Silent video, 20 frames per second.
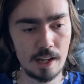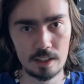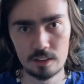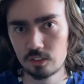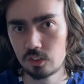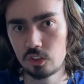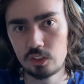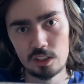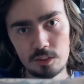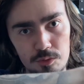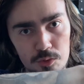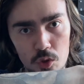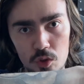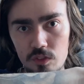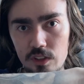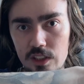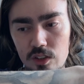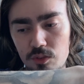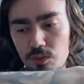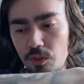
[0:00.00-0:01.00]
Sit through
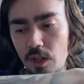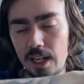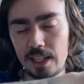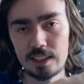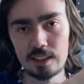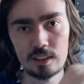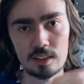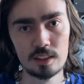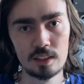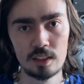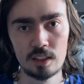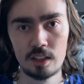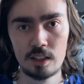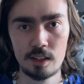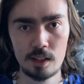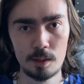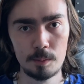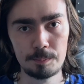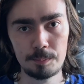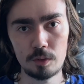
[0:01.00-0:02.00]
this fine.
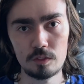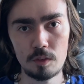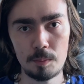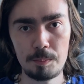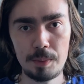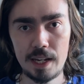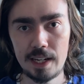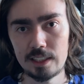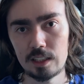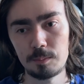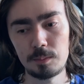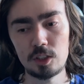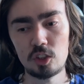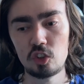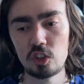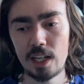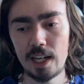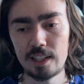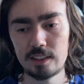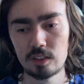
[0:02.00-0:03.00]
But the pain in my
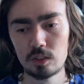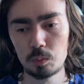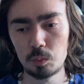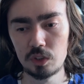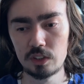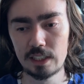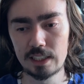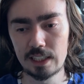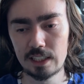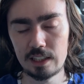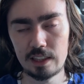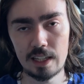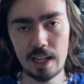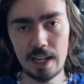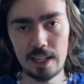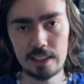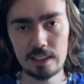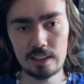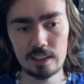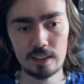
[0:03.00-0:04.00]
chest was like a
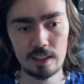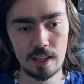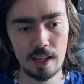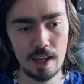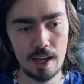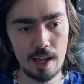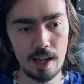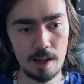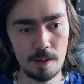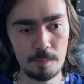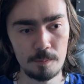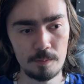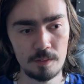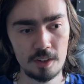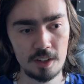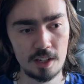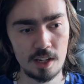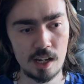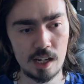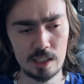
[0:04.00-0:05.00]
9.
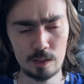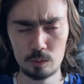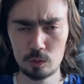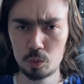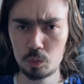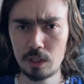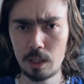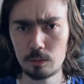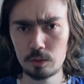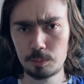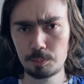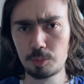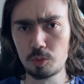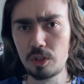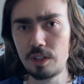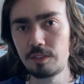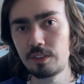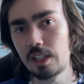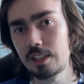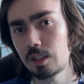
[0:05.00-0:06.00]
and it was when I was
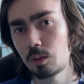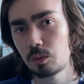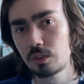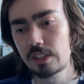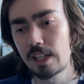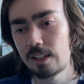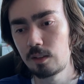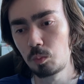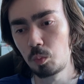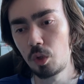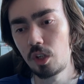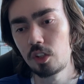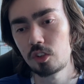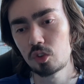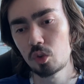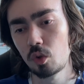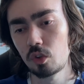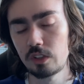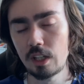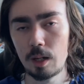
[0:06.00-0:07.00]
breathing and it was getting worse
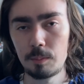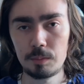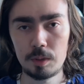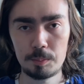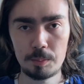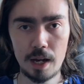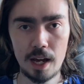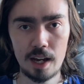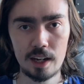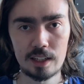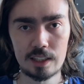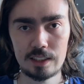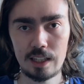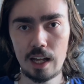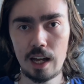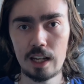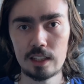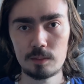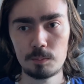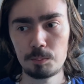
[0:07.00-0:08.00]
all down my back, and
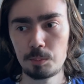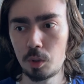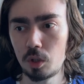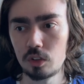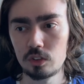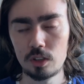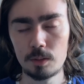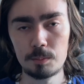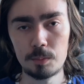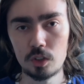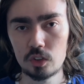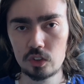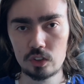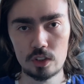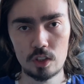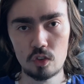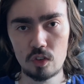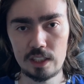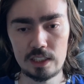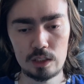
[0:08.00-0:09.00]
I hadn't pulled a muscle
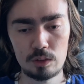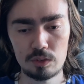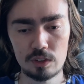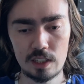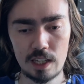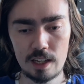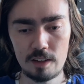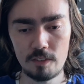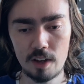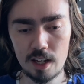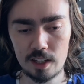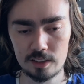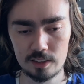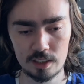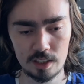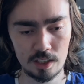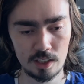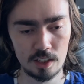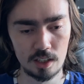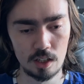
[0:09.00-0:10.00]
or anything like that.
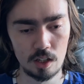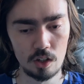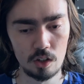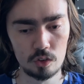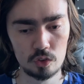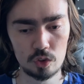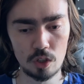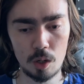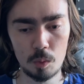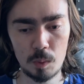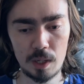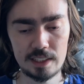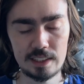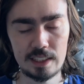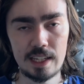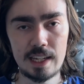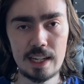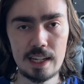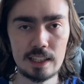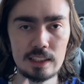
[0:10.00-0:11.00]
So I went to
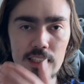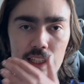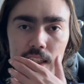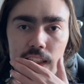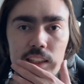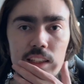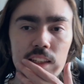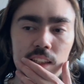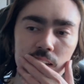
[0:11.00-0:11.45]
A&E.